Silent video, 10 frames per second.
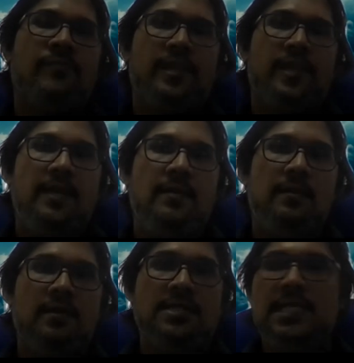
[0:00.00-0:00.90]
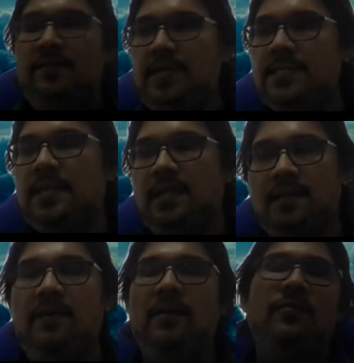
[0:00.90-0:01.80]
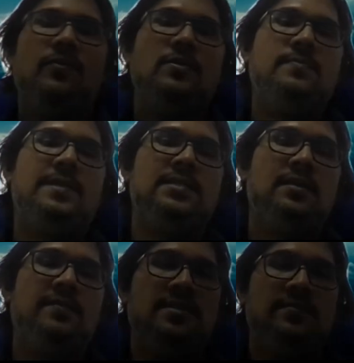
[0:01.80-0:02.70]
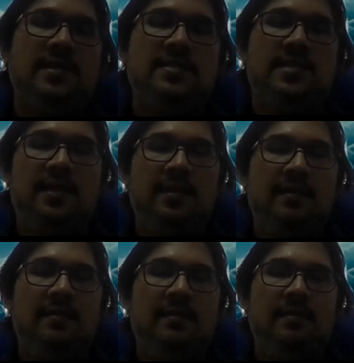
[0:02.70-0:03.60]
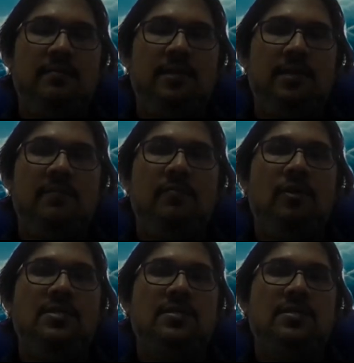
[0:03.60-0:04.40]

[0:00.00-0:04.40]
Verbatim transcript: right? Uh, CV is another one, of course, but CV is very static, but we want